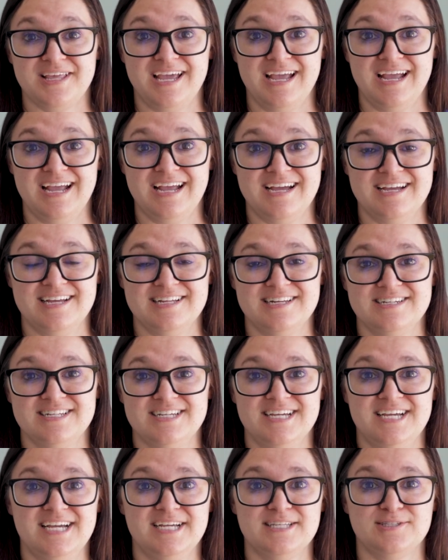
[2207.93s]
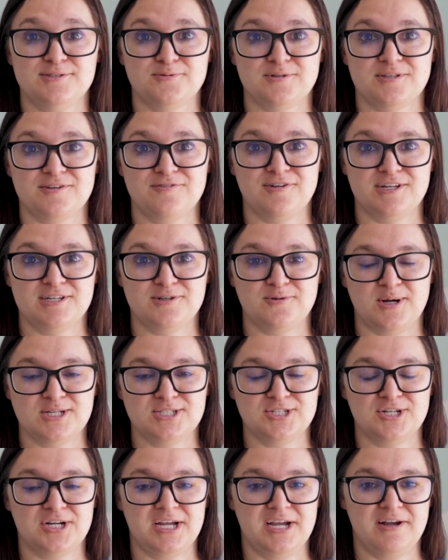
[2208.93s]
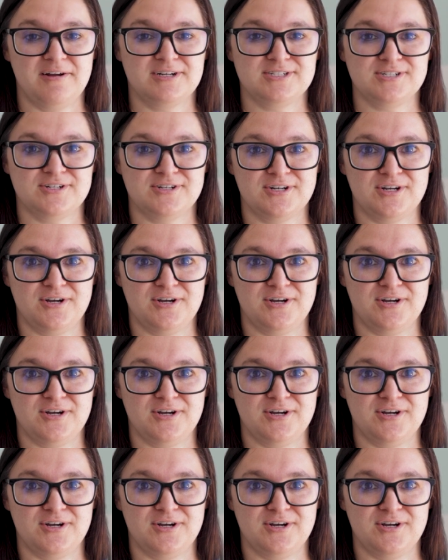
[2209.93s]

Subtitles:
and it's really fun to watch her character